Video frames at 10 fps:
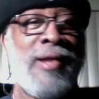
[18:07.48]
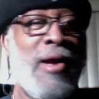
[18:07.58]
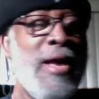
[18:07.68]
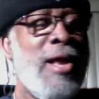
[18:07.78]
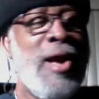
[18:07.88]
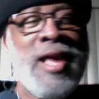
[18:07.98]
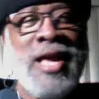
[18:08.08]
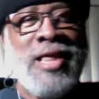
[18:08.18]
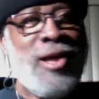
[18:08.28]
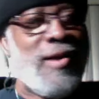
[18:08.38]
you know,
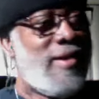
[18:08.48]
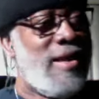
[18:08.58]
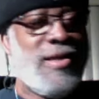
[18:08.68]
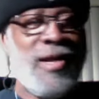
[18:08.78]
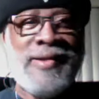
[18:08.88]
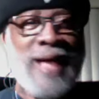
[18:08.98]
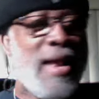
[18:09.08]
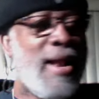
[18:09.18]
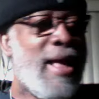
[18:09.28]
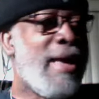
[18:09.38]
it just kind
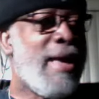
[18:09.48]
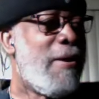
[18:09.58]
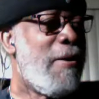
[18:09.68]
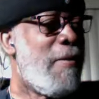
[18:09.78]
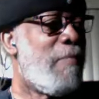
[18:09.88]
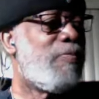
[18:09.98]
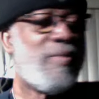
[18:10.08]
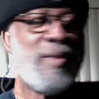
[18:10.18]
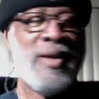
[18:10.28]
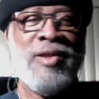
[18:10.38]
of like,
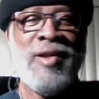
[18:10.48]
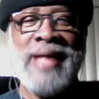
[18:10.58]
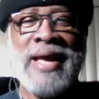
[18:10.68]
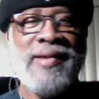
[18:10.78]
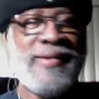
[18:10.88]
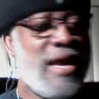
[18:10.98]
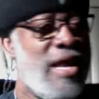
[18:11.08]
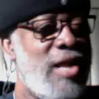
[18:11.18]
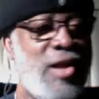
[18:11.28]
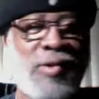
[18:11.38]
just like you say,
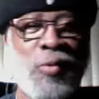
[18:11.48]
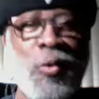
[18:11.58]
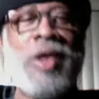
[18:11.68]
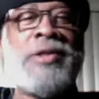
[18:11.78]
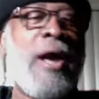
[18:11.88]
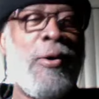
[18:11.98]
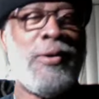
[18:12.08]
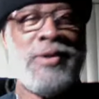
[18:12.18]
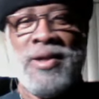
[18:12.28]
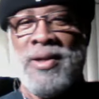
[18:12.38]
it just worked out
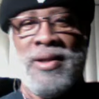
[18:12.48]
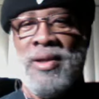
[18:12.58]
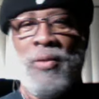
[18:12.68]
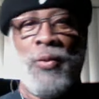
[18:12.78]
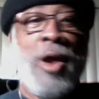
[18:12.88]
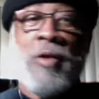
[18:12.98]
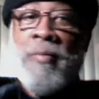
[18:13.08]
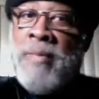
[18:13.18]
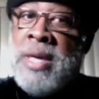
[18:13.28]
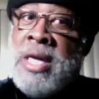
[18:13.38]
without
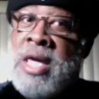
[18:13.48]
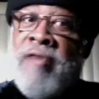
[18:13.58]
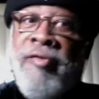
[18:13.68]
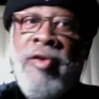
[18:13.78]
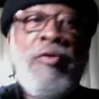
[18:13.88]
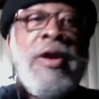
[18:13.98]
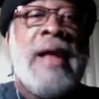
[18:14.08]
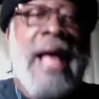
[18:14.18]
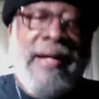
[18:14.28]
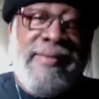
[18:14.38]
me even
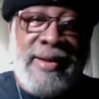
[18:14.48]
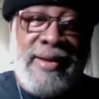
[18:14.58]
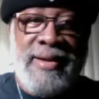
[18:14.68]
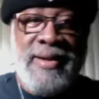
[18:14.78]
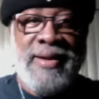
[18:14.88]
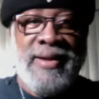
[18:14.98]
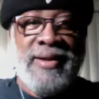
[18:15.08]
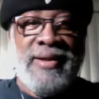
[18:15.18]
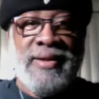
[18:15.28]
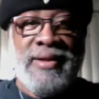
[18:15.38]
realizing.
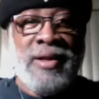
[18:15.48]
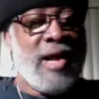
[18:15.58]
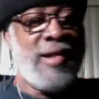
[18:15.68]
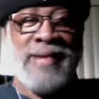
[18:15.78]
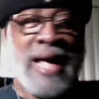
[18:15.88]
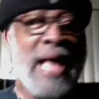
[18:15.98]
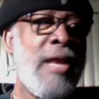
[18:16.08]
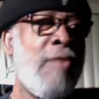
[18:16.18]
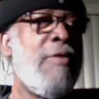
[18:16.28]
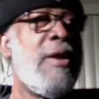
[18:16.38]
Because I
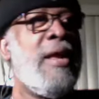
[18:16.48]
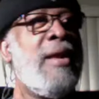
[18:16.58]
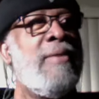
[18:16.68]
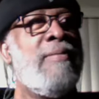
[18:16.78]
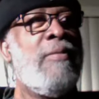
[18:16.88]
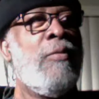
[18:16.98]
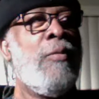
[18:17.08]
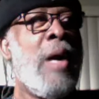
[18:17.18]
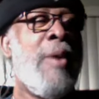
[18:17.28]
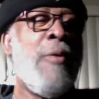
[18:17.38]
didn't really,
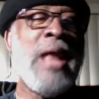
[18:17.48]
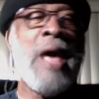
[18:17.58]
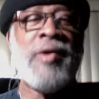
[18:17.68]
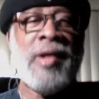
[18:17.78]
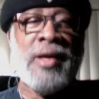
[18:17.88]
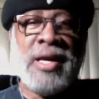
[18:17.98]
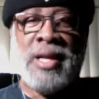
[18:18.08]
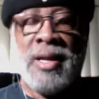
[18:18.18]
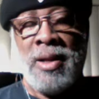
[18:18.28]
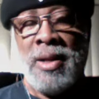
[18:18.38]
I mean, when I was a
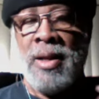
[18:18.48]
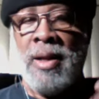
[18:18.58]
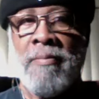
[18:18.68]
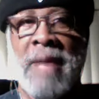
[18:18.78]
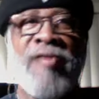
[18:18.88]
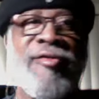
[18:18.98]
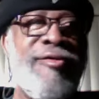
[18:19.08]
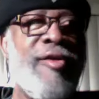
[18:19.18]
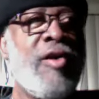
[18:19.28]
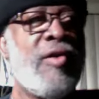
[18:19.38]
kid, my
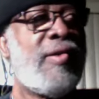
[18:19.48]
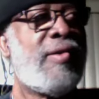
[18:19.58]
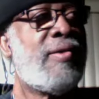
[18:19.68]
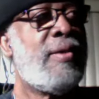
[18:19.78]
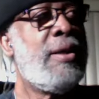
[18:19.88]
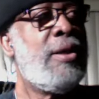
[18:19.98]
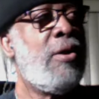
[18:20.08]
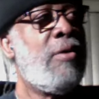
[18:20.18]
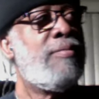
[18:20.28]
first, you know,